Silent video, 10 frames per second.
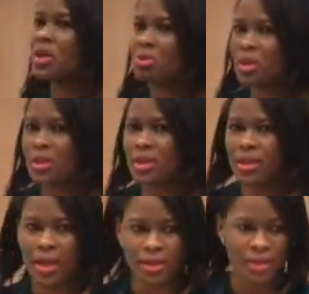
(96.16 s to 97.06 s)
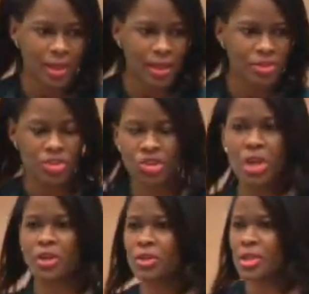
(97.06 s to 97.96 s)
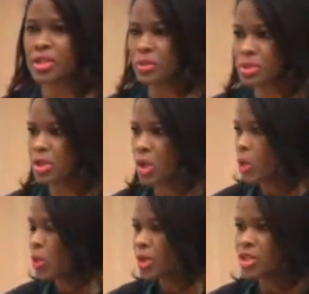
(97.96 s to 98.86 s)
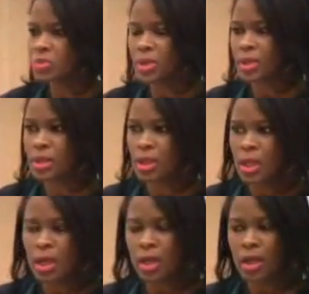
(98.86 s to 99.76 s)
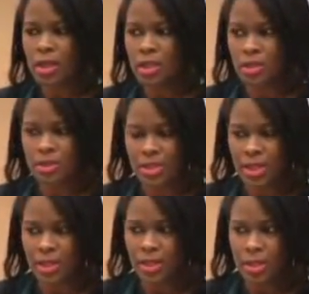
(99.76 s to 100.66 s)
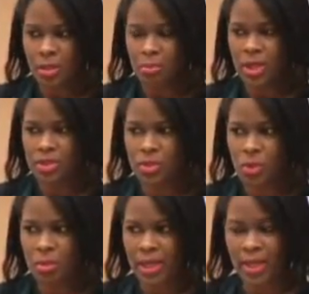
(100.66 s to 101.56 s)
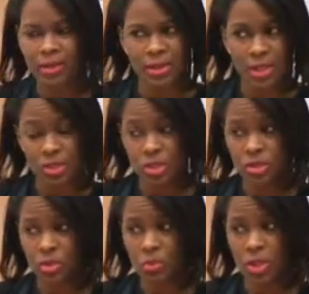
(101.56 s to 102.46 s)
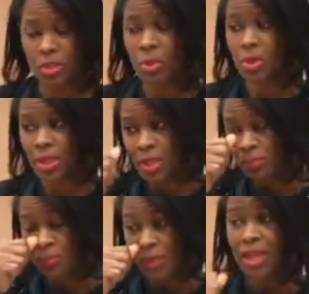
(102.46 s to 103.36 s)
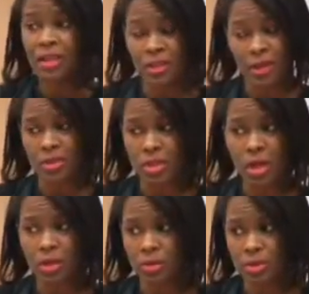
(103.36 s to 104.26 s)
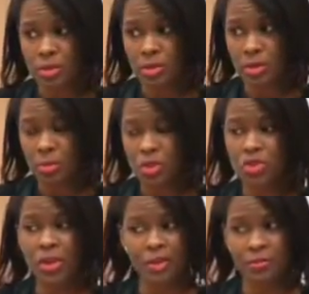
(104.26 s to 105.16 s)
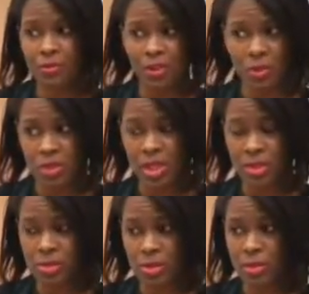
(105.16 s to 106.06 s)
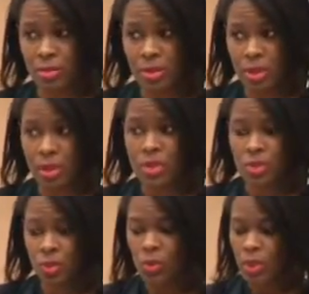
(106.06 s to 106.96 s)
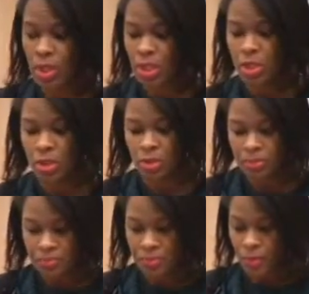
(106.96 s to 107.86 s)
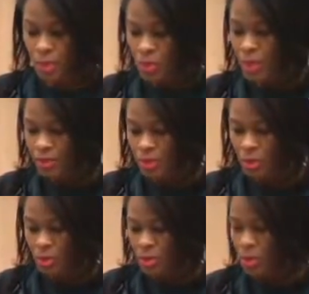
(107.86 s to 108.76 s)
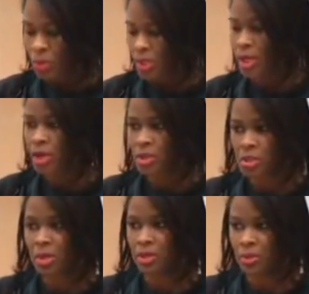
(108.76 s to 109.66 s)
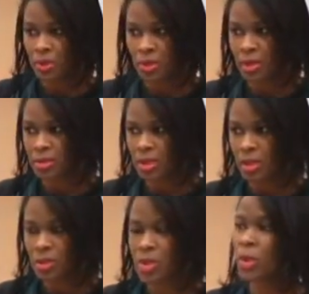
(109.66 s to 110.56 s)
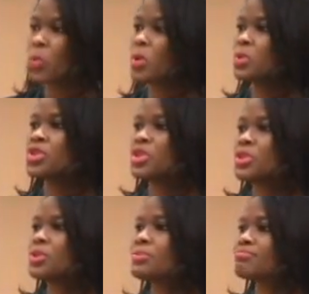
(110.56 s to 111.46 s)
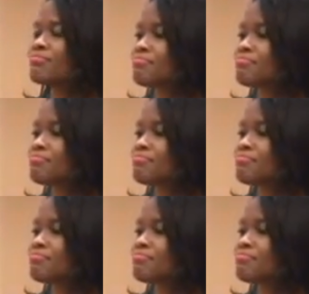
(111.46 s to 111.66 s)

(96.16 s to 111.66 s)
buddy-buddy, I just shock her and I say, well, guess what? It looks like, based on my calculations, that you really brought in $80,000, but you have $50 on the tax return. So here, you owe the IRS back $30,000. What would she do?